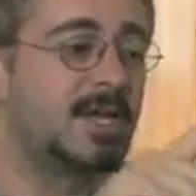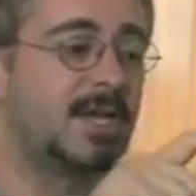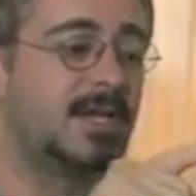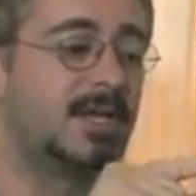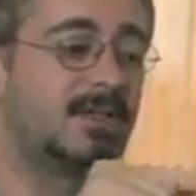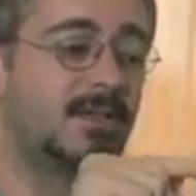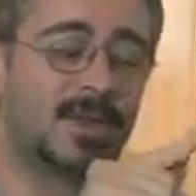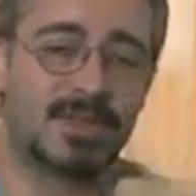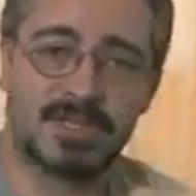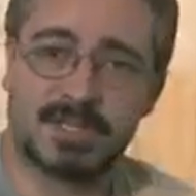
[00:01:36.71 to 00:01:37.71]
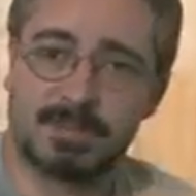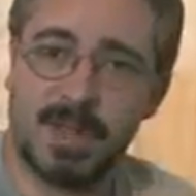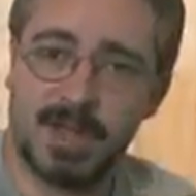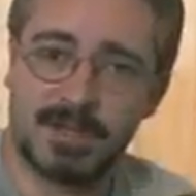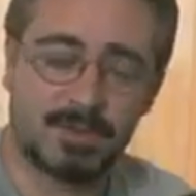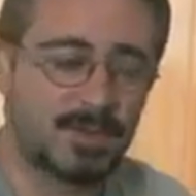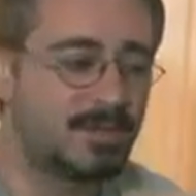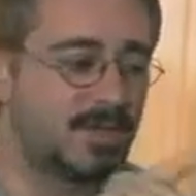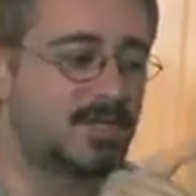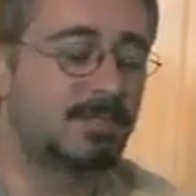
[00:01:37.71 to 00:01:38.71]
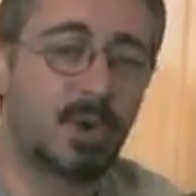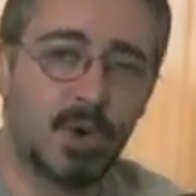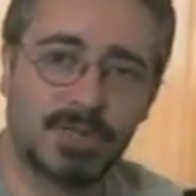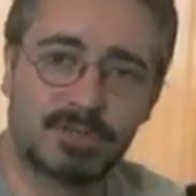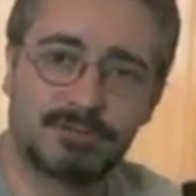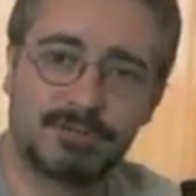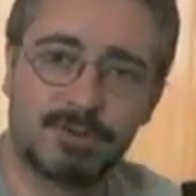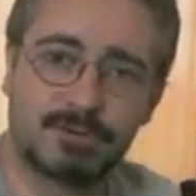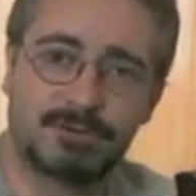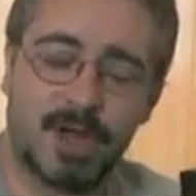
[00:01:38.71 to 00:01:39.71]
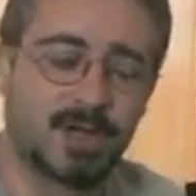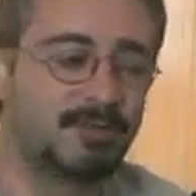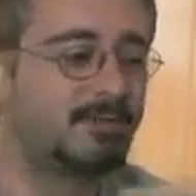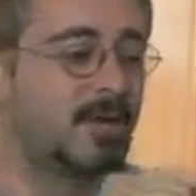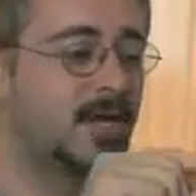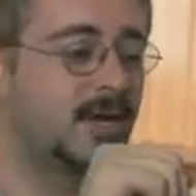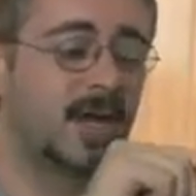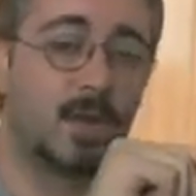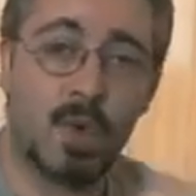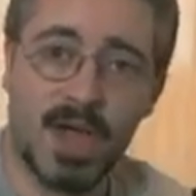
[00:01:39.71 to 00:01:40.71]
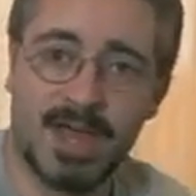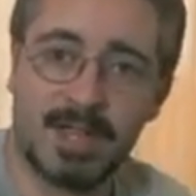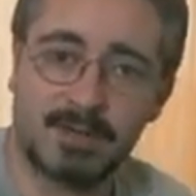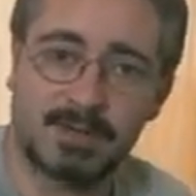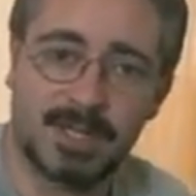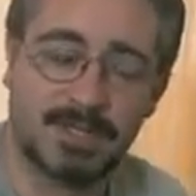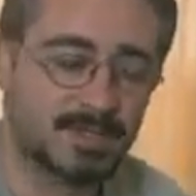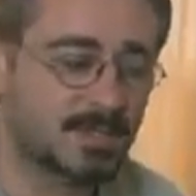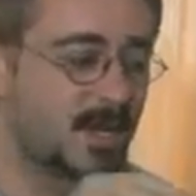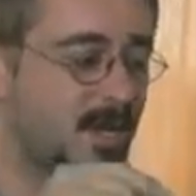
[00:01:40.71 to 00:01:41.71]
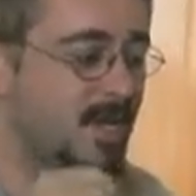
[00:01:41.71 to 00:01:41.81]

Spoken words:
The one they supply you with is a 0.45 wide-angle lens,